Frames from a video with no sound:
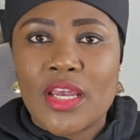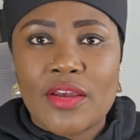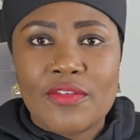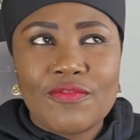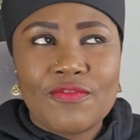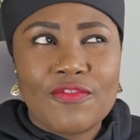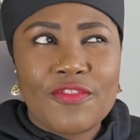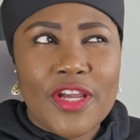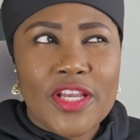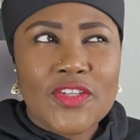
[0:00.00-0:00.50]

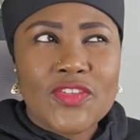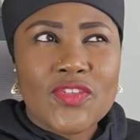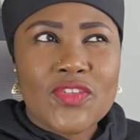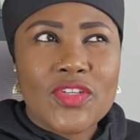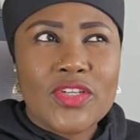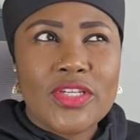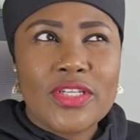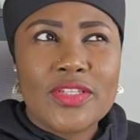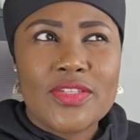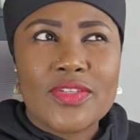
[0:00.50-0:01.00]
Vest
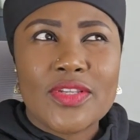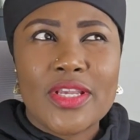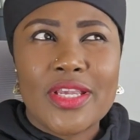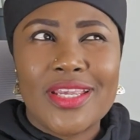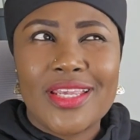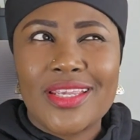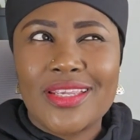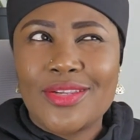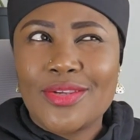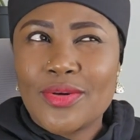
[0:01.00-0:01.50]
is a
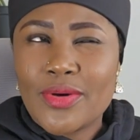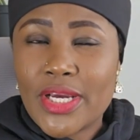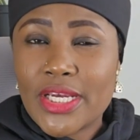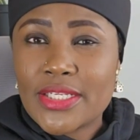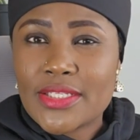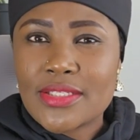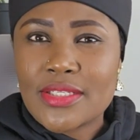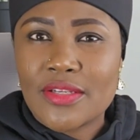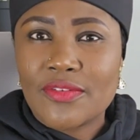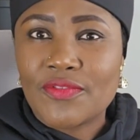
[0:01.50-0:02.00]

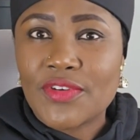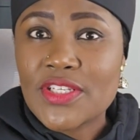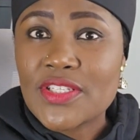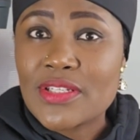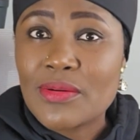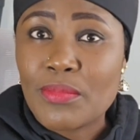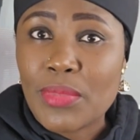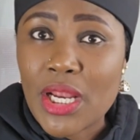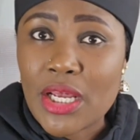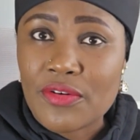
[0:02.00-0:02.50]
US
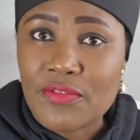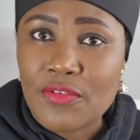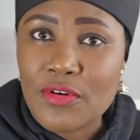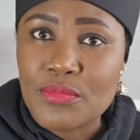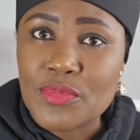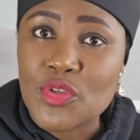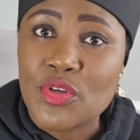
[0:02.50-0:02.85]
investing platform.